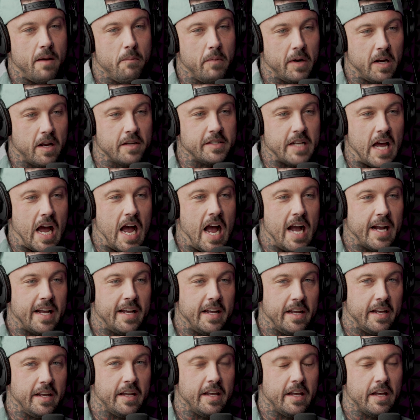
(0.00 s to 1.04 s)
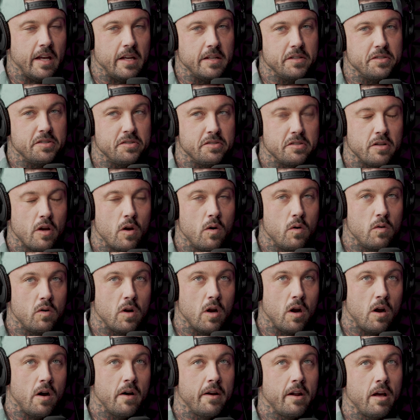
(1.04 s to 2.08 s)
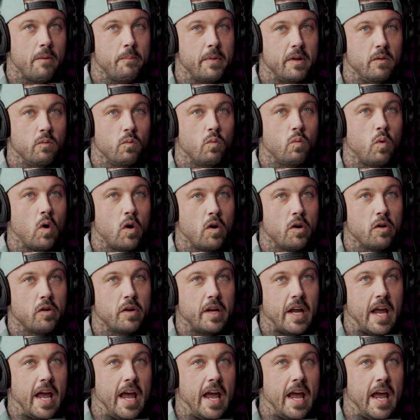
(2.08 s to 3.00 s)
because I can get so caught up in work